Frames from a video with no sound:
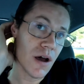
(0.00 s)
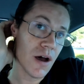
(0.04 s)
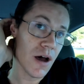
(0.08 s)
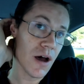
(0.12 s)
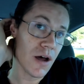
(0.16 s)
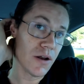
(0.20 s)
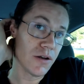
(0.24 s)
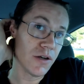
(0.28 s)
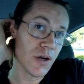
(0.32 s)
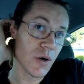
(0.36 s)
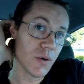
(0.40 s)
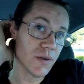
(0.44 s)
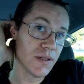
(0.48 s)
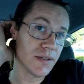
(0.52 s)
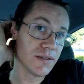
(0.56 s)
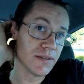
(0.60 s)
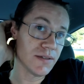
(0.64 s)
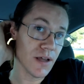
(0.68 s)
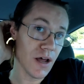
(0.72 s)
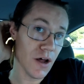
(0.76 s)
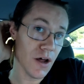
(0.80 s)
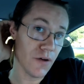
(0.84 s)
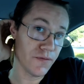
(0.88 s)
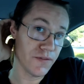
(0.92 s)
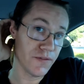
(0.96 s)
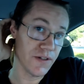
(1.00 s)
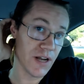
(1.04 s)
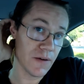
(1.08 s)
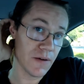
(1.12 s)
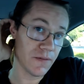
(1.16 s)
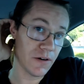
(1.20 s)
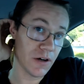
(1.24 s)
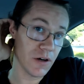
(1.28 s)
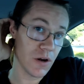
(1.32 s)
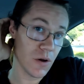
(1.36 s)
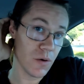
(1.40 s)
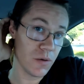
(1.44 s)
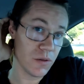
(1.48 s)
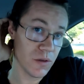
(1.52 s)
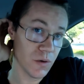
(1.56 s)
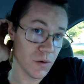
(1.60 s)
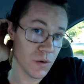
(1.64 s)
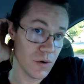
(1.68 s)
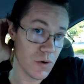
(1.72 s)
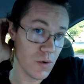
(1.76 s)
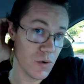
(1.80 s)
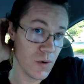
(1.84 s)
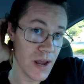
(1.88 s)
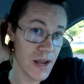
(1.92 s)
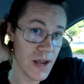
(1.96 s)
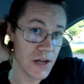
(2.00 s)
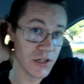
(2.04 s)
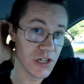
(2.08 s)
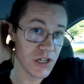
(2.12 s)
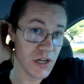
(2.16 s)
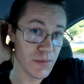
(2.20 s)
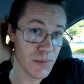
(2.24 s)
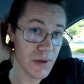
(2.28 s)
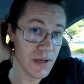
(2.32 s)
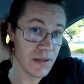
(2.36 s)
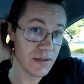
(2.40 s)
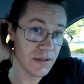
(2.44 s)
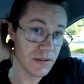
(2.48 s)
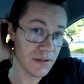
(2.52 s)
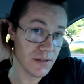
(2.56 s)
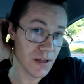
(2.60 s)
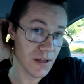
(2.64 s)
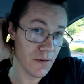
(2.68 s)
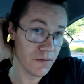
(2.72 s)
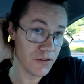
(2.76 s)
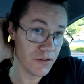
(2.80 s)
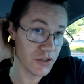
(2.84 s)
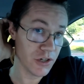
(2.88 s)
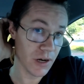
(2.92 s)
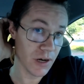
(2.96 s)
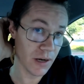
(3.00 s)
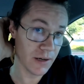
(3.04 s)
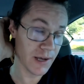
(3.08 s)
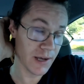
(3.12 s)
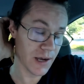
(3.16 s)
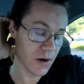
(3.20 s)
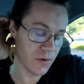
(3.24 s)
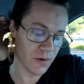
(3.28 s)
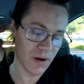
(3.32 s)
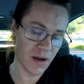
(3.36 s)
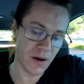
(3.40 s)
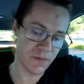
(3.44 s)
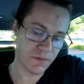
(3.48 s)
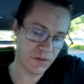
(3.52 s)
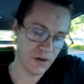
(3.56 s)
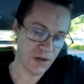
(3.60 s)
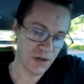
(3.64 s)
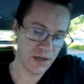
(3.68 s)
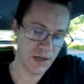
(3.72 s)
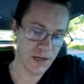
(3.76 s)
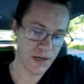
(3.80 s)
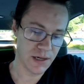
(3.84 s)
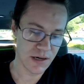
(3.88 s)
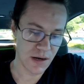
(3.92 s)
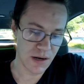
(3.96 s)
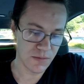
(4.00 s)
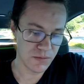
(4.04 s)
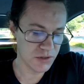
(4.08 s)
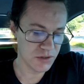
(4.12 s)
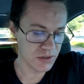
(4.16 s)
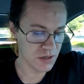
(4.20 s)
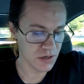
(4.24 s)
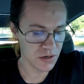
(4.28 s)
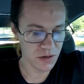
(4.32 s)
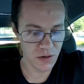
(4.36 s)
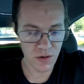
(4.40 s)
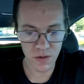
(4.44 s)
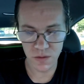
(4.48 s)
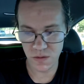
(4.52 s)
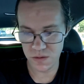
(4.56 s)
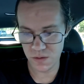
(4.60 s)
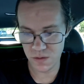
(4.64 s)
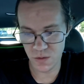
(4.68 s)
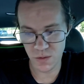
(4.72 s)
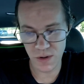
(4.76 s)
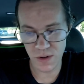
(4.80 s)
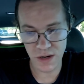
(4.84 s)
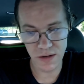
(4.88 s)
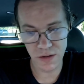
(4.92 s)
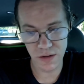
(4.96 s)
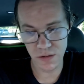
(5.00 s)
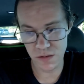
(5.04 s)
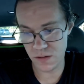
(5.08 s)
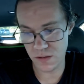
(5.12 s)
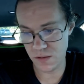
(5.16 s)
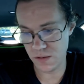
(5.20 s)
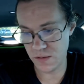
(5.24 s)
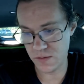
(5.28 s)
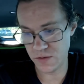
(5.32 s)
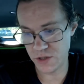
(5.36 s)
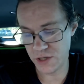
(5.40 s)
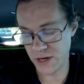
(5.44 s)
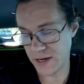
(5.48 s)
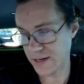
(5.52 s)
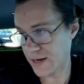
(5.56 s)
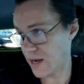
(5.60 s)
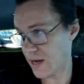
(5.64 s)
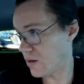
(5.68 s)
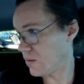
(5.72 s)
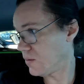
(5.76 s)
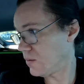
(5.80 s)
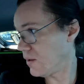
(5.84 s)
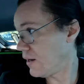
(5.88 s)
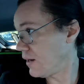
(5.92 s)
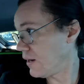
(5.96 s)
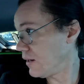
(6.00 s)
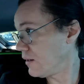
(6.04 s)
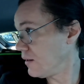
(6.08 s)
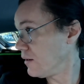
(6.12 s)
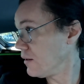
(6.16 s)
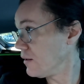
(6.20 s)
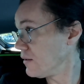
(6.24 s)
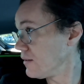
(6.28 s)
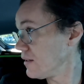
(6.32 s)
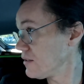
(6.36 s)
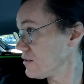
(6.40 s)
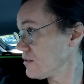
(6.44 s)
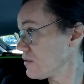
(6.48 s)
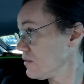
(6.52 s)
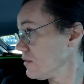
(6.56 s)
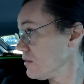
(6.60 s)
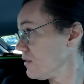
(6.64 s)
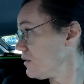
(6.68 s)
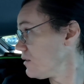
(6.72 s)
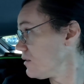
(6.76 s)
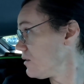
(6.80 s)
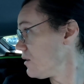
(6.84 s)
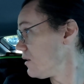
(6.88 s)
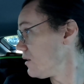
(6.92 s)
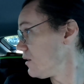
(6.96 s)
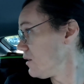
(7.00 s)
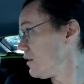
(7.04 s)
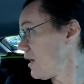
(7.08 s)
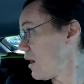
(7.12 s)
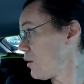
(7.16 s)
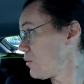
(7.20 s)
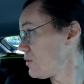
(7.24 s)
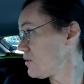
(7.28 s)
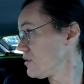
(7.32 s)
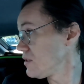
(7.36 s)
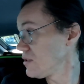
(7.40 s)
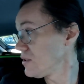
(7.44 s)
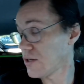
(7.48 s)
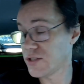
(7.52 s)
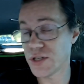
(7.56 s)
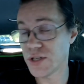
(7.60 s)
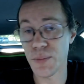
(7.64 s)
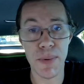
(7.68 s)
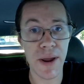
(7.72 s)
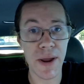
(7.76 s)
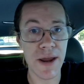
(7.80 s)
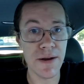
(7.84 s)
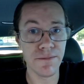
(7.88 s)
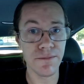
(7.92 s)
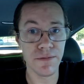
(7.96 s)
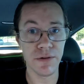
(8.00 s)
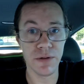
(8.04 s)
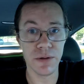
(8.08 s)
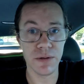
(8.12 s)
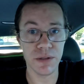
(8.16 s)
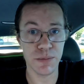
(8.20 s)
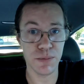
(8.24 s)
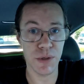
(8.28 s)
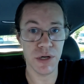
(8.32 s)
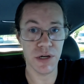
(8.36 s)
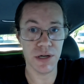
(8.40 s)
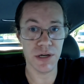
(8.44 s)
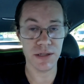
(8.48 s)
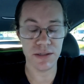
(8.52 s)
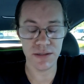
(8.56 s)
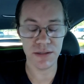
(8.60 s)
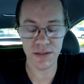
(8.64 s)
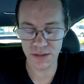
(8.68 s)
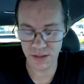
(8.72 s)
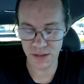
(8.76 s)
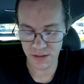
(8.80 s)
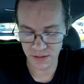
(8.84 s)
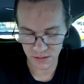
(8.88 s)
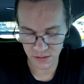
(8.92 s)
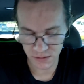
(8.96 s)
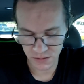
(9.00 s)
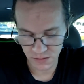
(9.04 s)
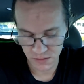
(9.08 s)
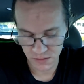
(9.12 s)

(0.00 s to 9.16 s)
note to self, never go through HEB's self-checkout ever again. I'm just gonna go through a regular checkout line. That was such a painful experience.